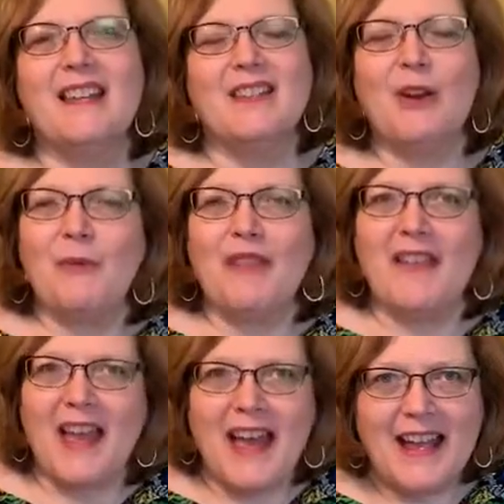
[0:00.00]
So with
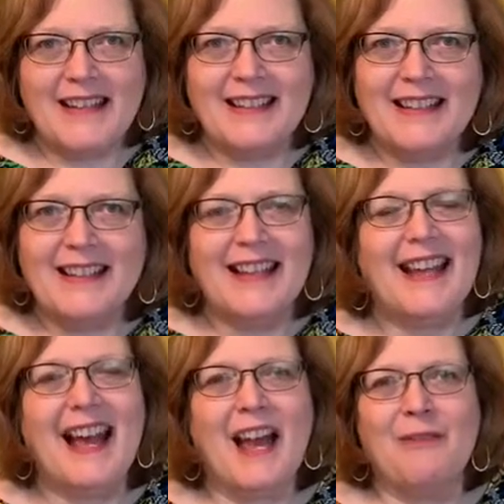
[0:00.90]
that,
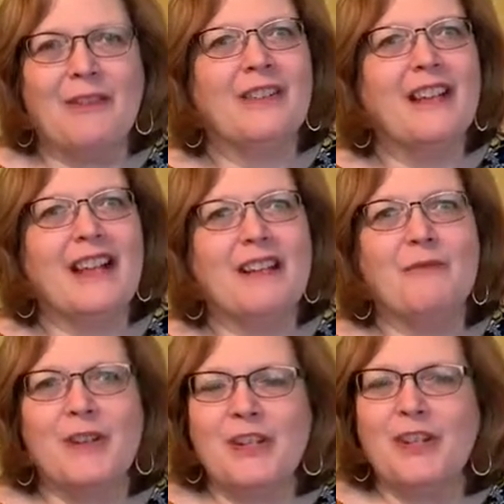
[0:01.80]
I will
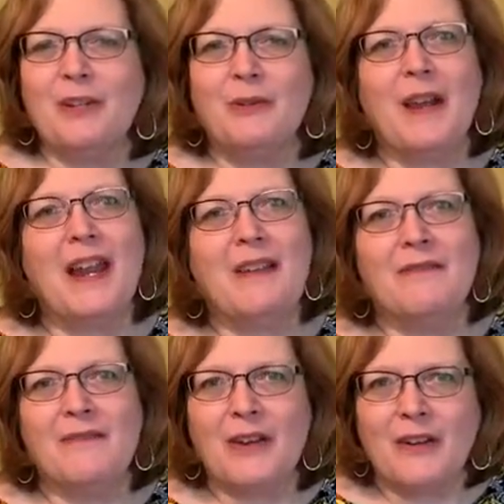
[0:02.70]
wish you a
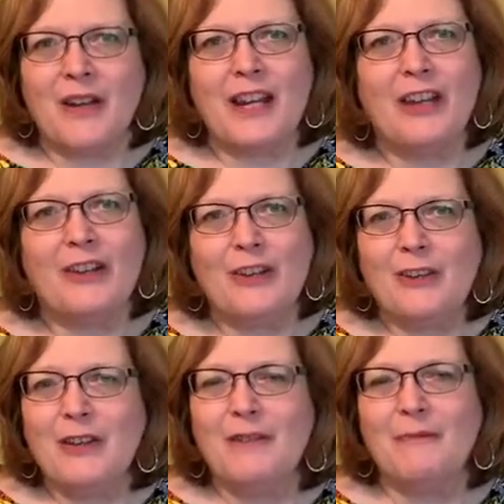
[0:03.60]
very
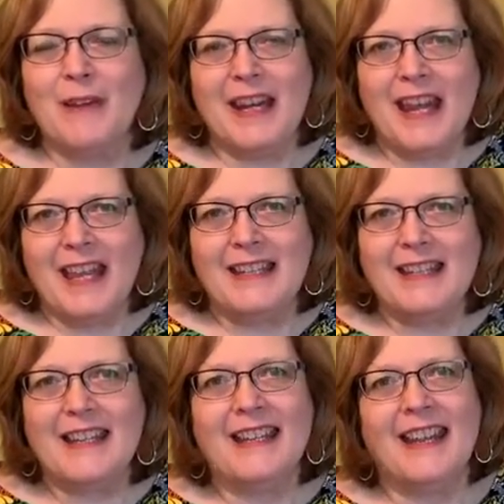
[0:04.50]
good
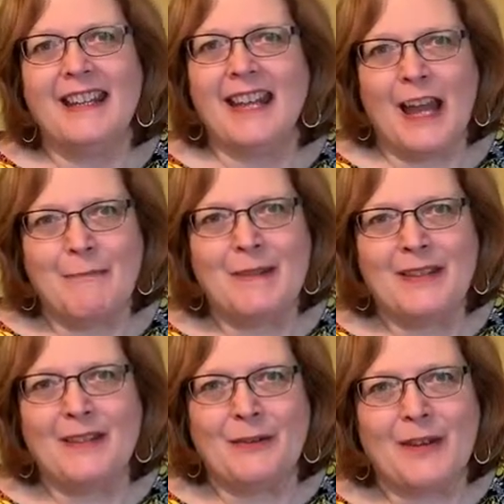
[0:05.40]
weekend and happy
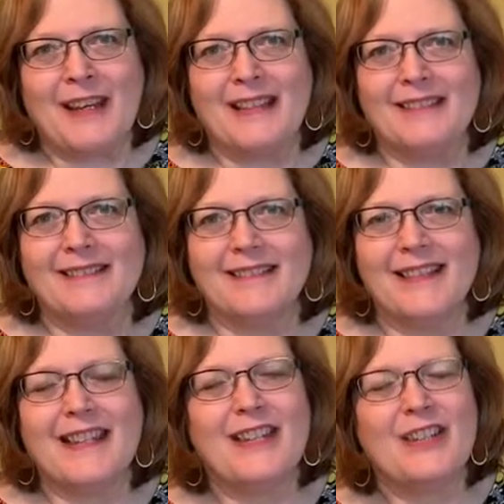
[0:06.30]
sewing.
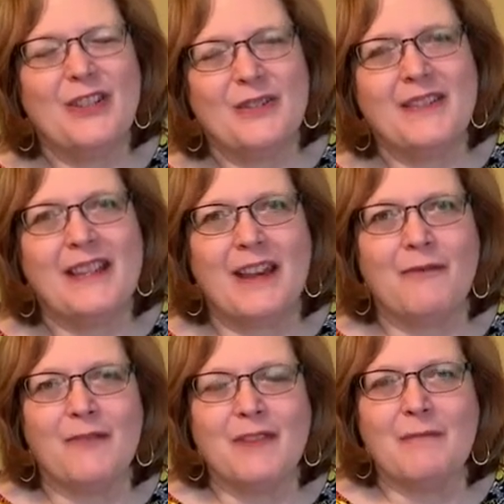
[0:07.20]
See you Tuesday
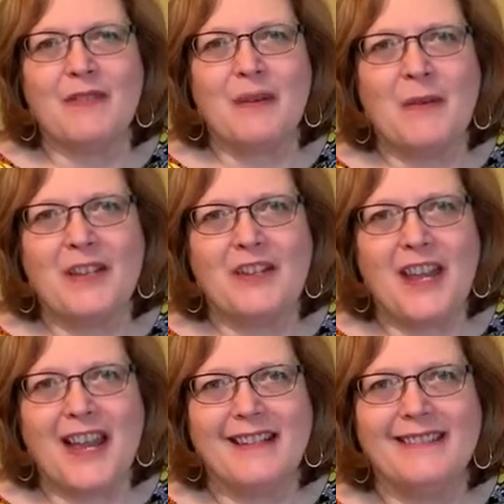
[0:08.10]
for some sewing
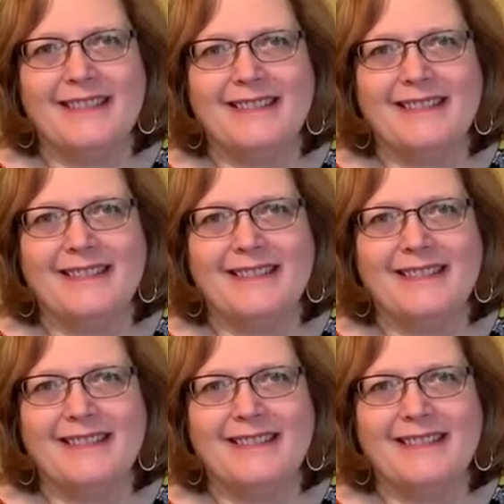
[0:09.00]
chat.